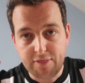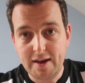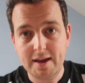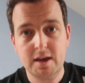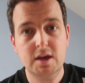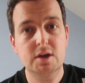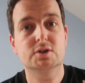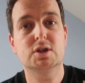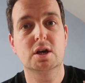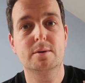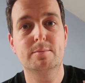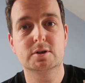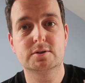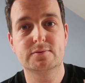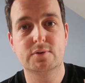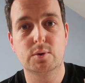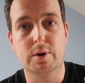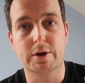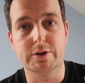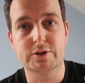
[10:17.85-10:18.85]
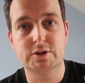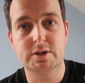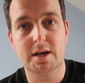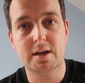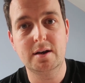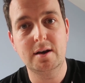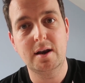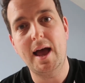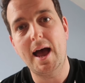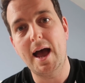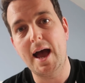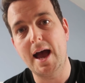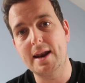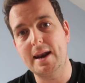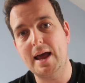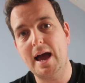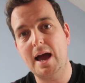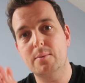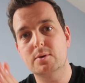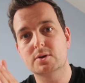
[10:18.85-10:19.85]
thank you so much for watching
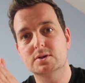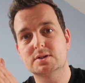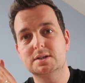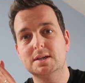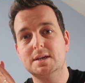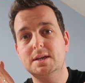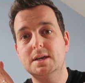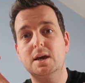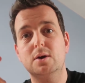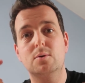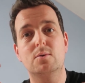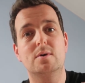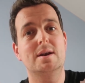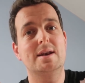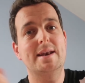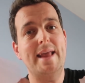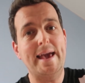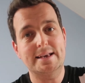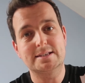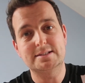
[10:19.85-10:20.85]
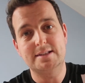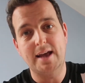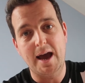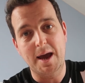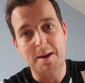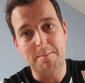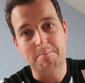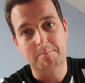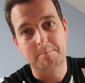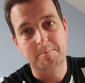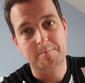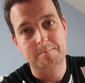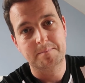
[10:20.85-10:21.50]
and i will see you next time